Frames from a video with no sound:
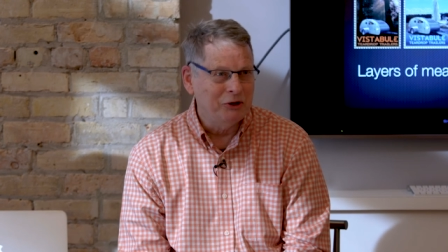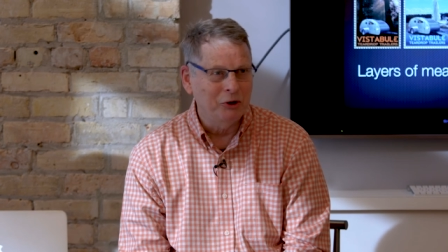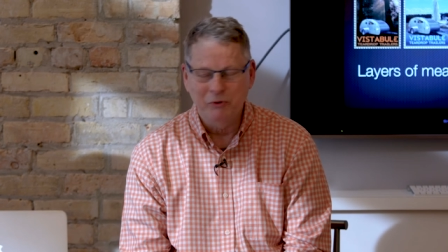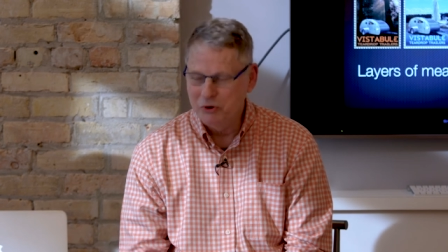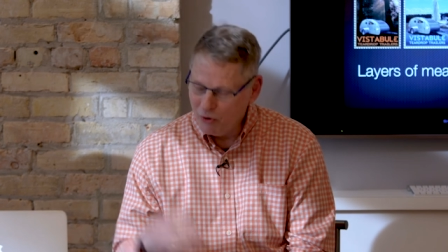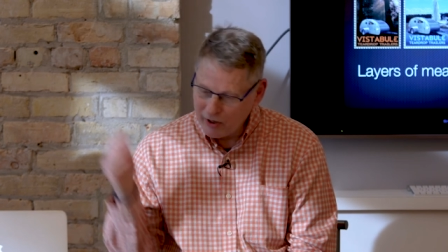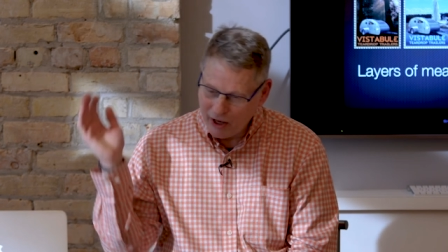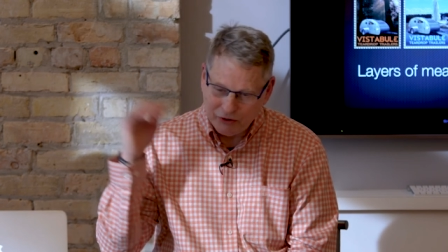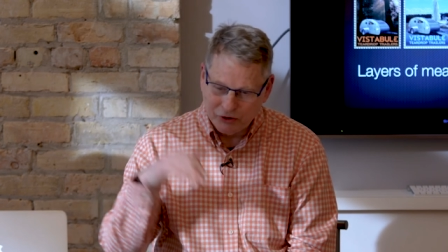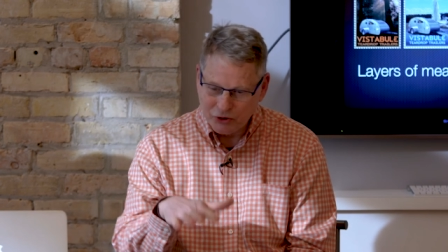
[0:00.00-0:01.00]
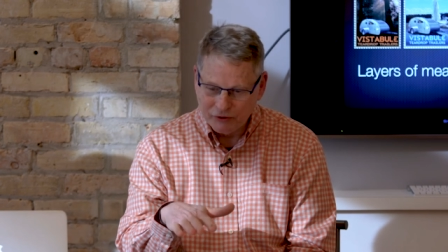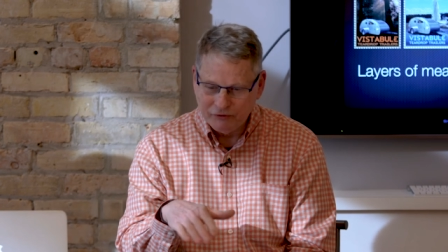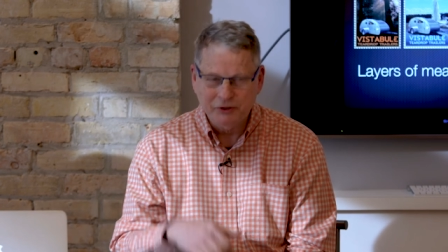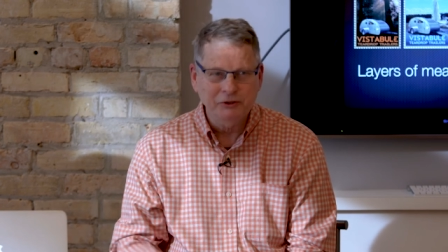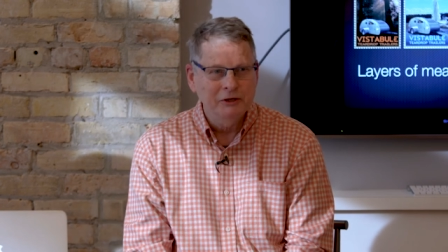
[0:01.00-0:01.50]
You know, when you go down to the
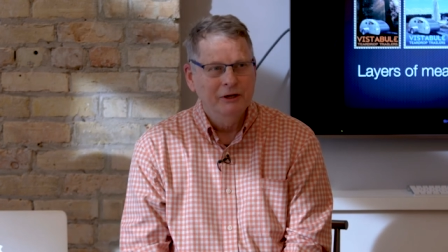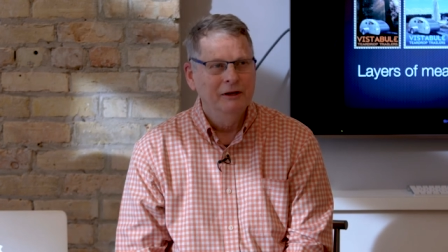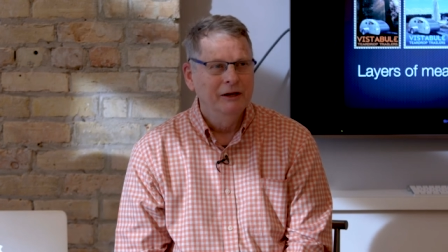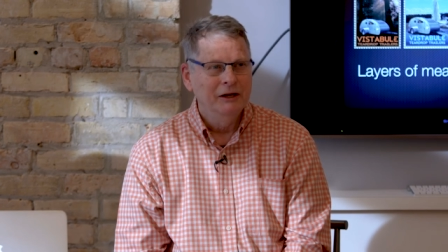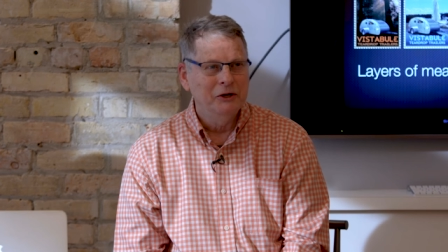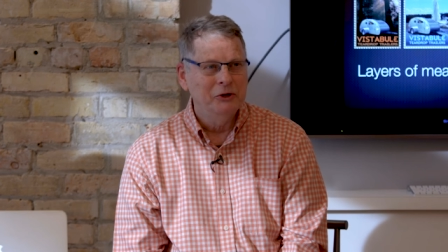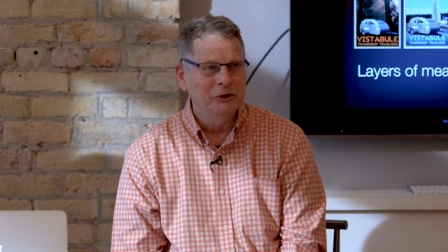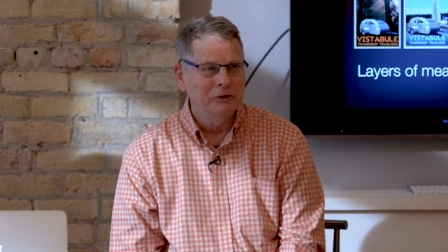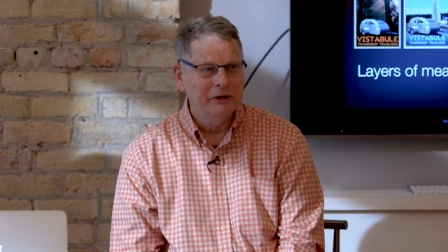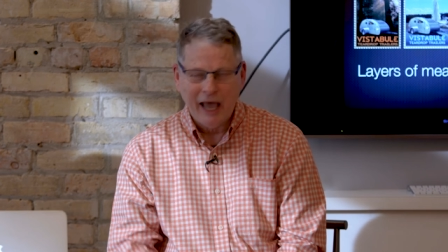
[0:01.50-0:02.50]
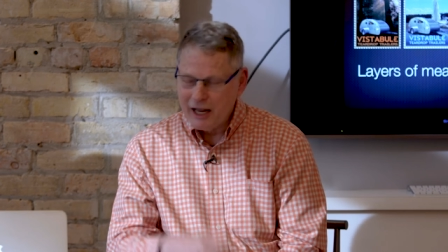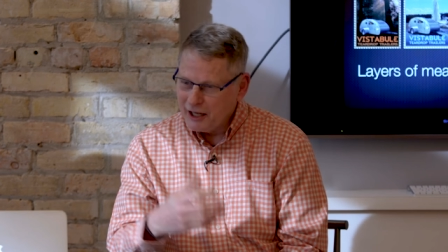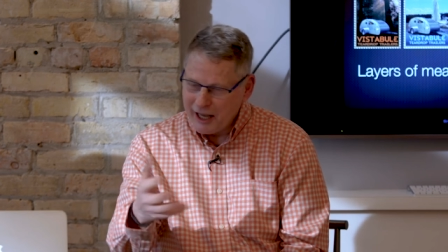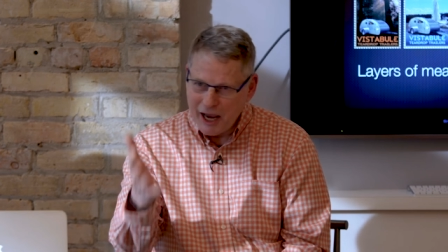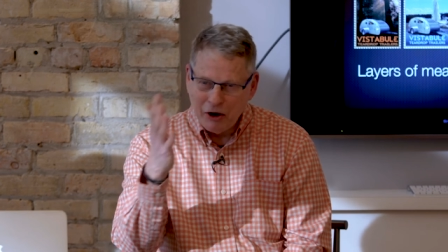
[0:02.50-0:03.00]
surface in your
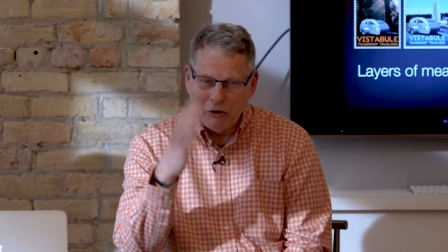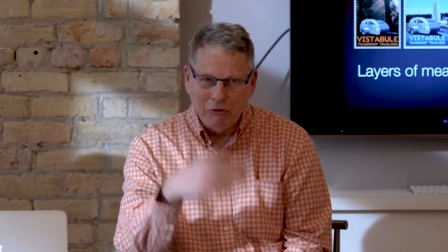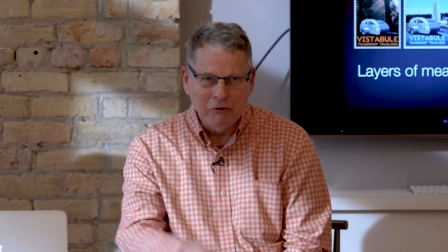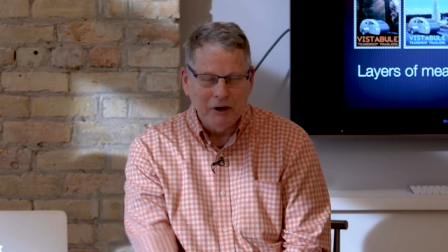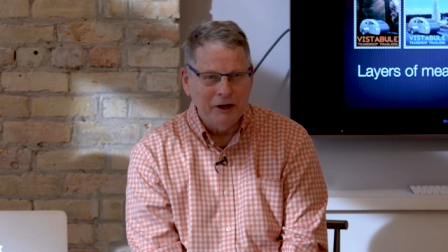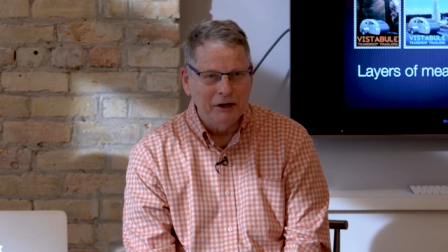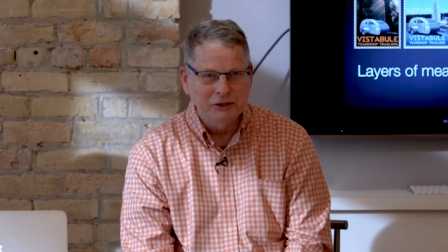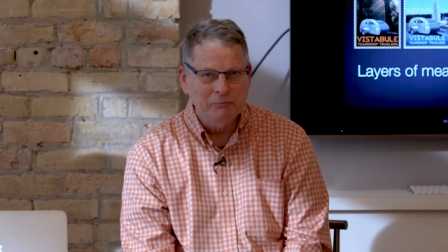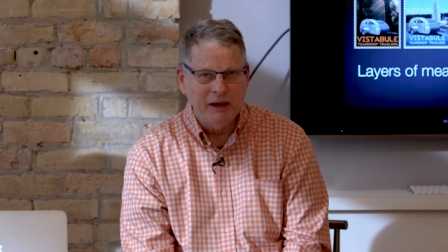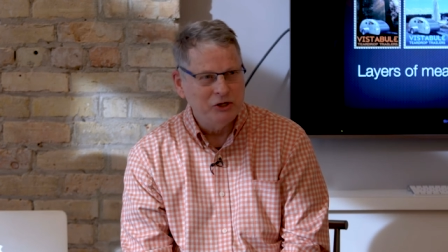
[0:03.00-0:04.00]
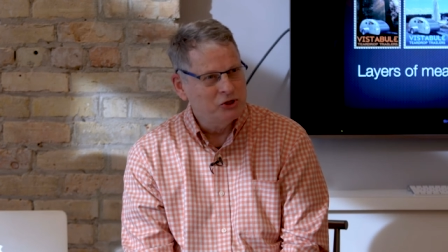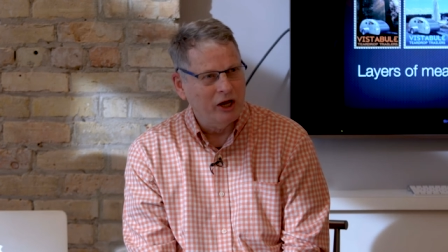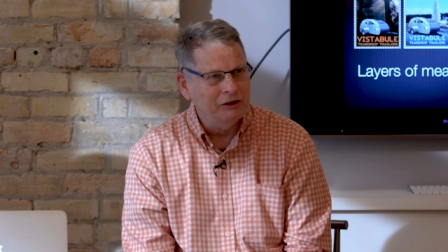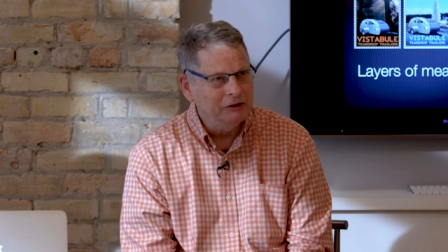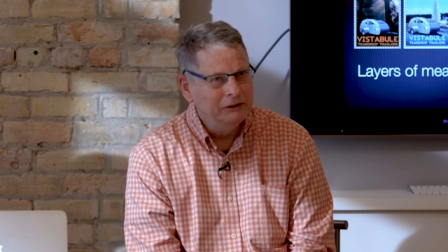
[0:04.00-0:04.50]
Galileo uh, space
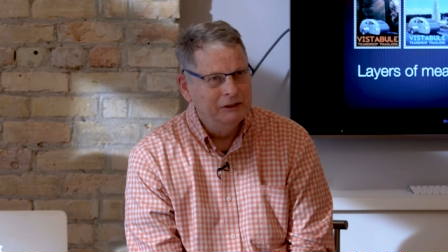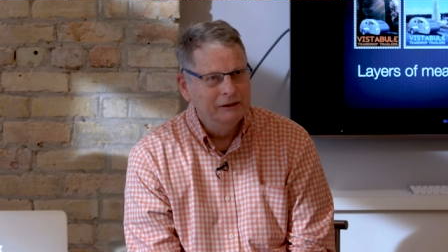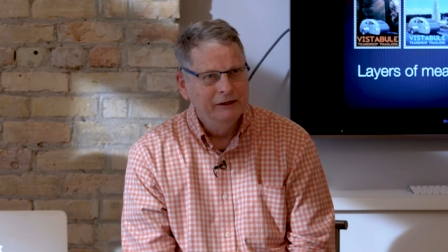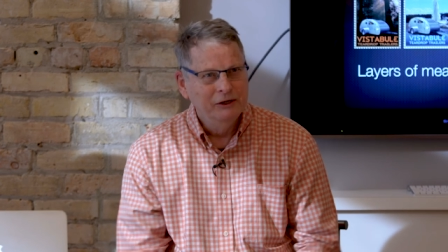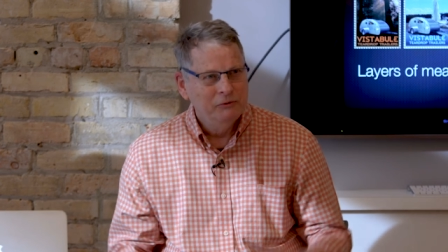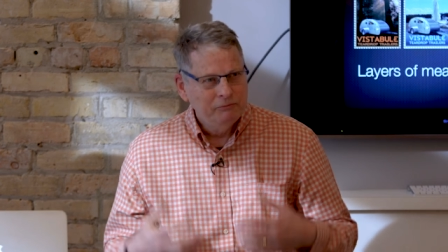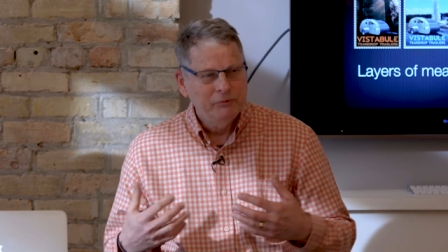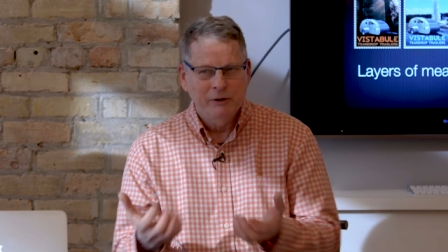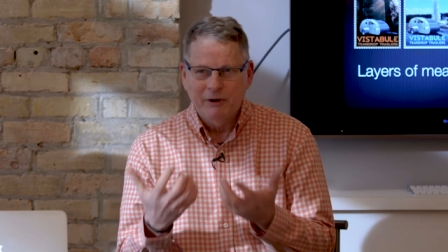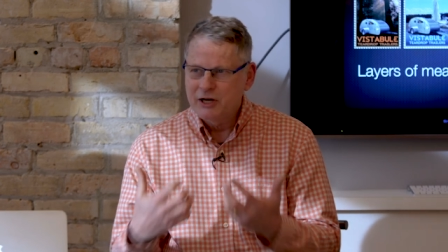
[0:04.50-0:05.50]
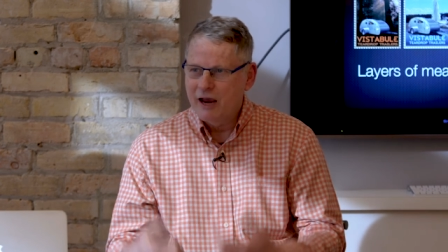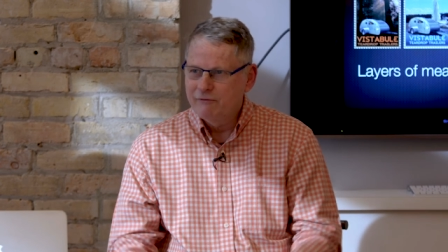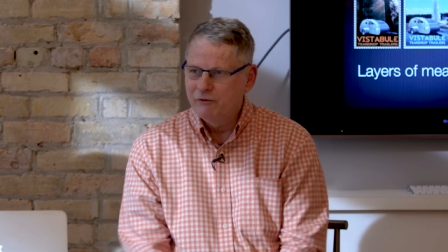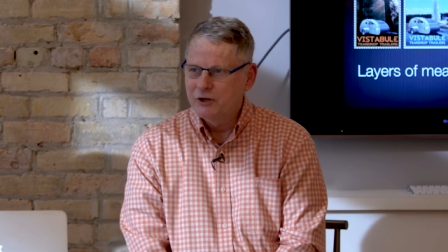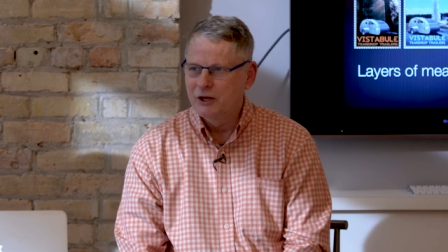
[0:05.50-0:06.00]
shuttle, you pretty much
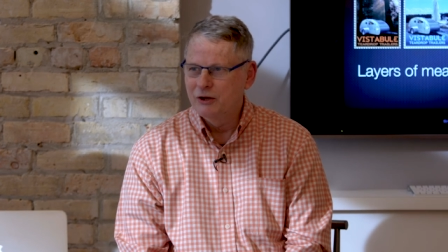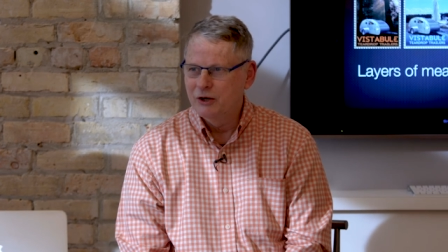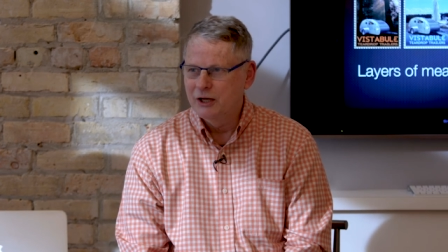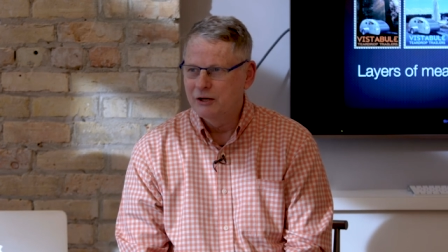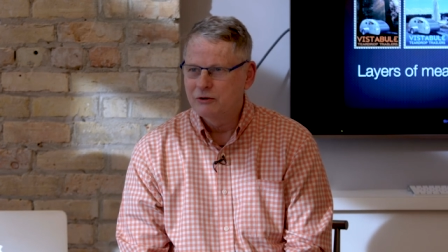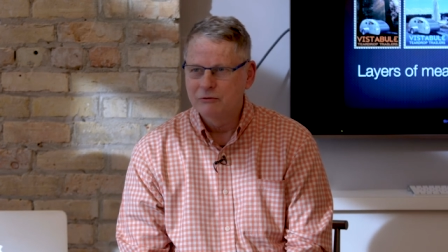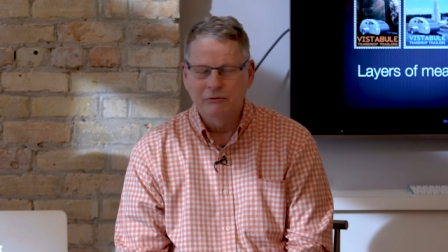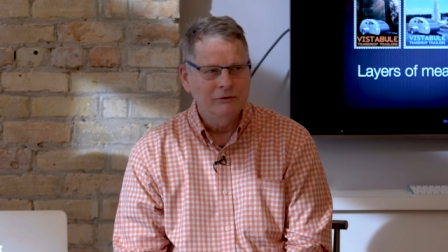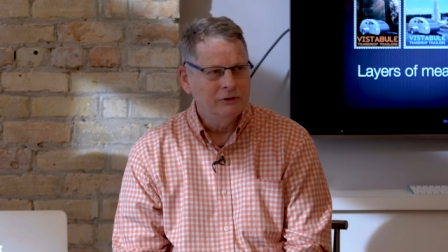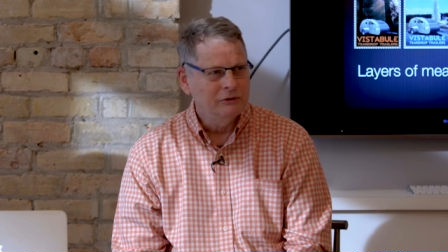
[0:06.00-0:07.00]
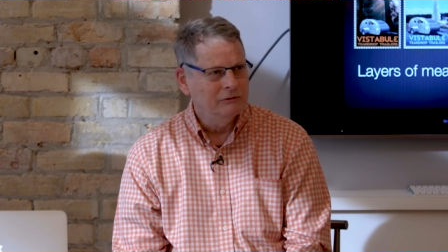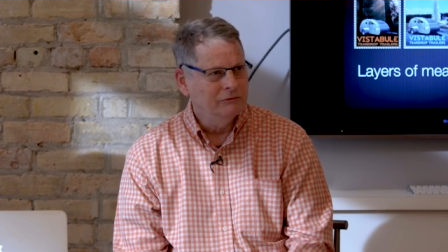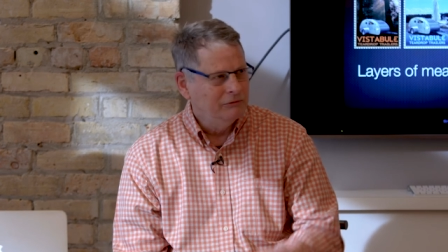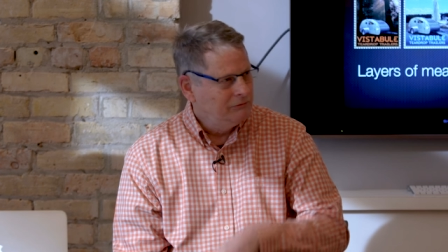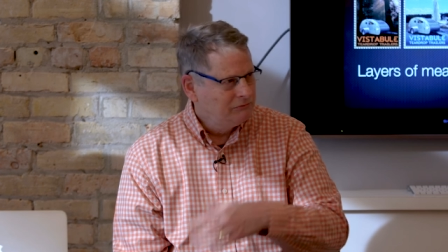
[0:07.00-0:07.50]
have everything you need to, to